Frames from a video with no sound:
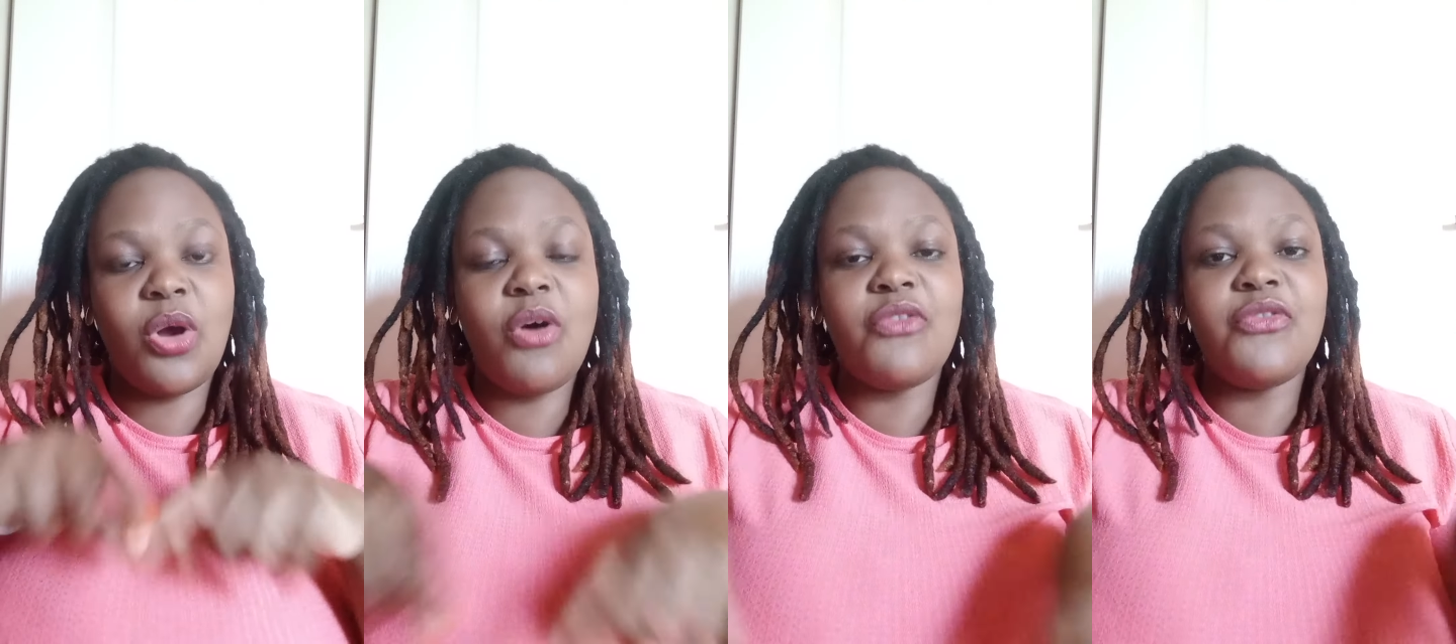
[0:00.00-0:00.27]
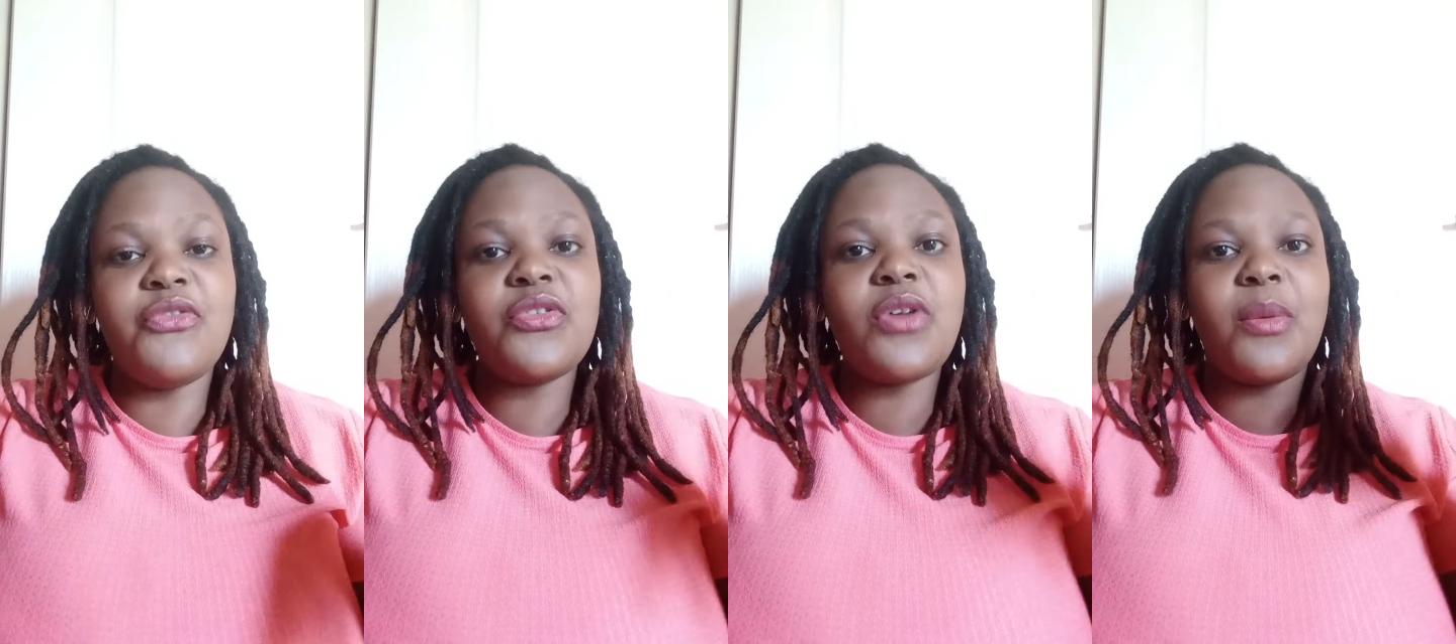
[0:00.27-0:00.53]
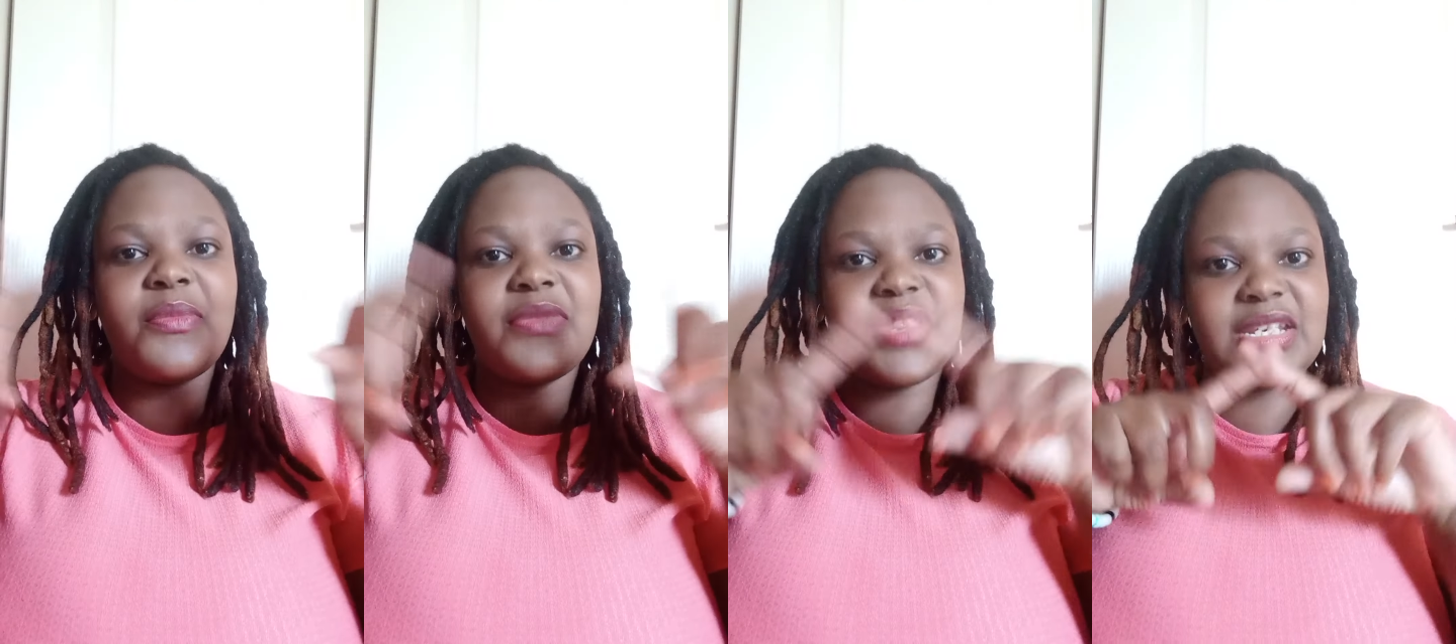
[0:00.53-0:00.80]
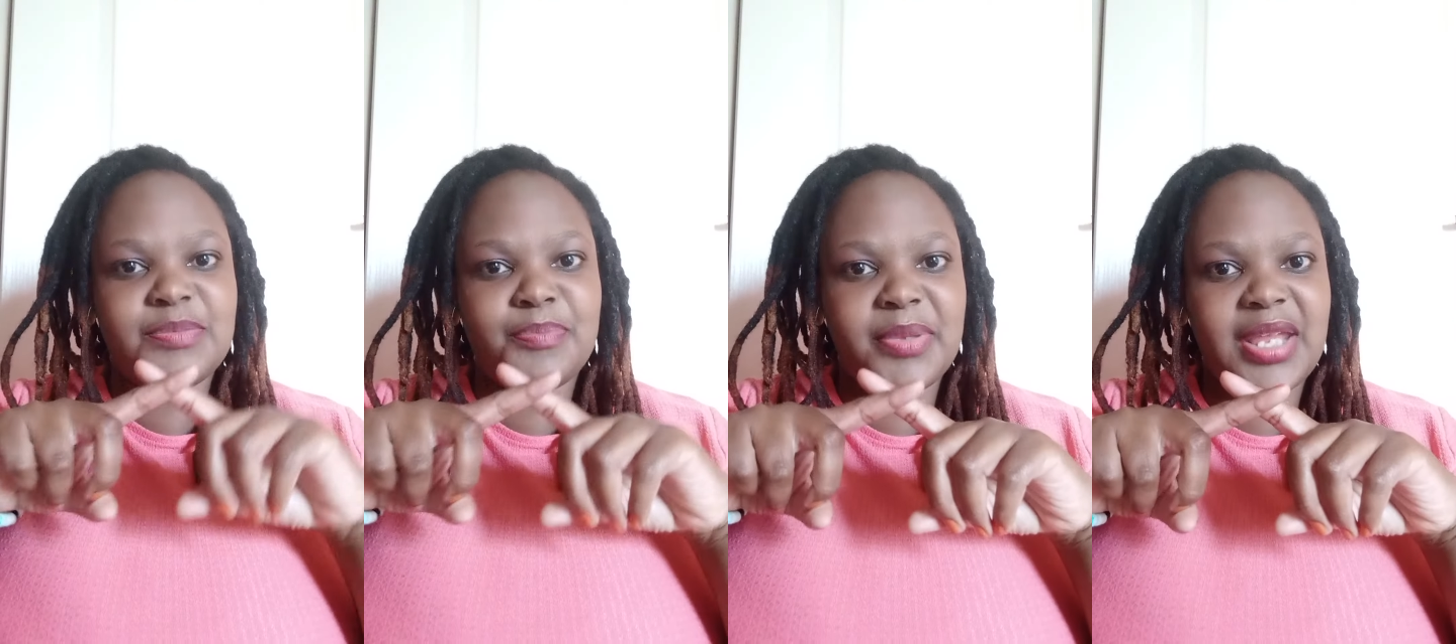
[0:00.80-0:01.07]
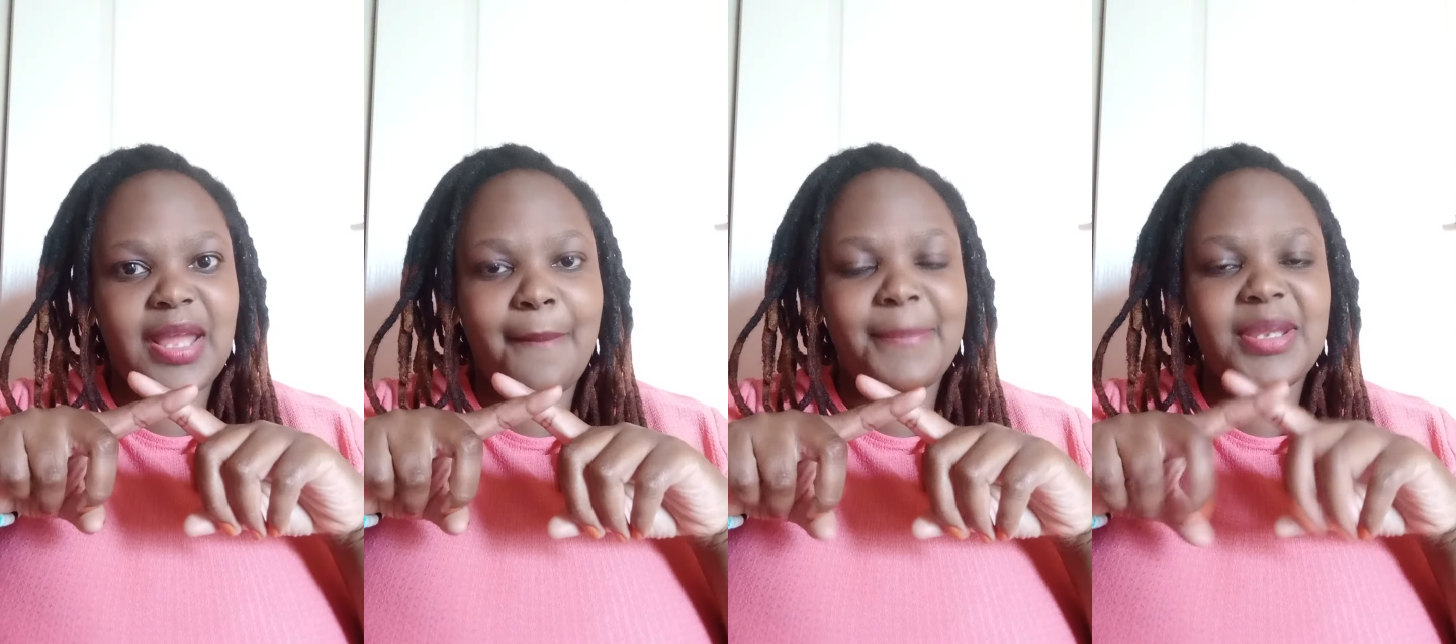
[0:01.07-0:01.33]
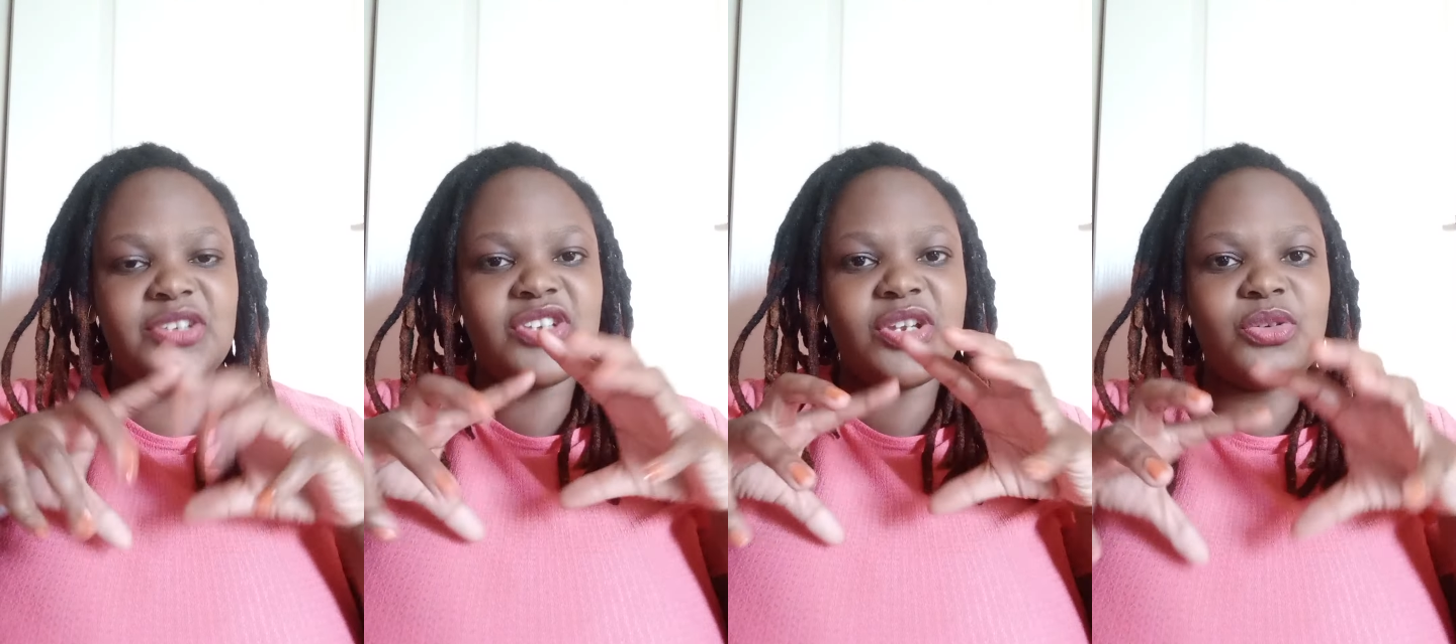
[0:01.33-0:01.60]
or from that bigger picture.